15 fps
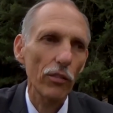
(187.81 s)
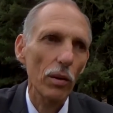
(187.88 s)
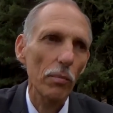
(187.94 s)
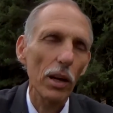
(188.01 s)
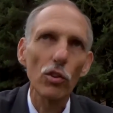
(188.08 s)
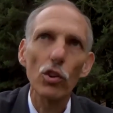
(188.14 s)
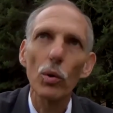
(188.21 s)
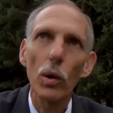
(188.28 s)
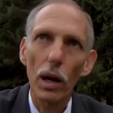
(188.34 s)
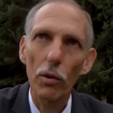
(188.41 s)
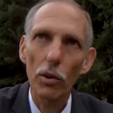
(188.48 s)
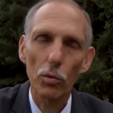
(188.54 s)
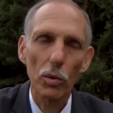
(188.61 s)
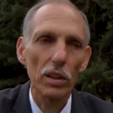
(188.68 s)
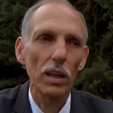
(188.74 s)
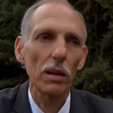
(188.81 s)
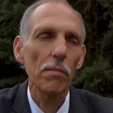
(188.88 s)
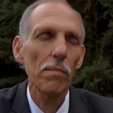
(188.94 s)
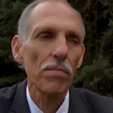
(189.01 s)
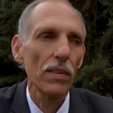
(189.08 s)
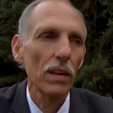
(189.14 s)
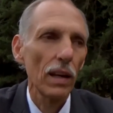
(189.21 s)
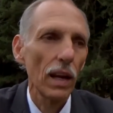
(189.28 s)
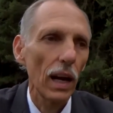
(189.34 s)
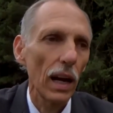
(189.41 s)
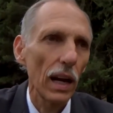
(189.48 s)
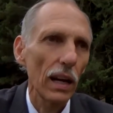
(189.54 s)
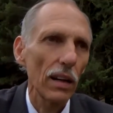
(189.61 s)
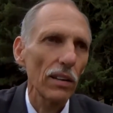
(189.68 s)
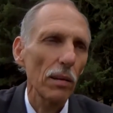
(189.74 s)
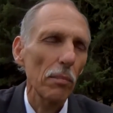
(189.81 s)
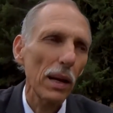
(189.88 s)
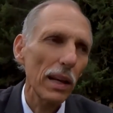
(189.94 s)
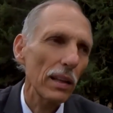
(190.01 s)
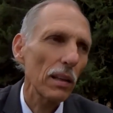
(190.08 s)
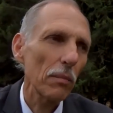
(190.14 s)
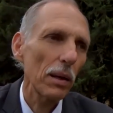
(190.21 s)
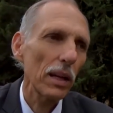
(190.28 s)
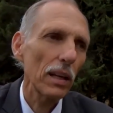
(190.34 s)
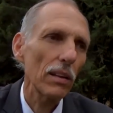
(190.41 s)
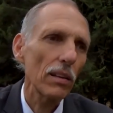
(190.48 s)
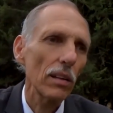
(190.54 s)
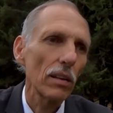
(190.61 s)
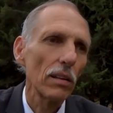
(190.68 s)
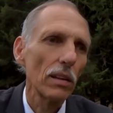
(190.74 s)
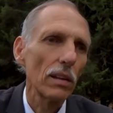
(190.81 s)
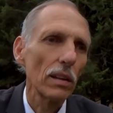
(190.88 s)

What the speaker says: for about 2 hours with them. The main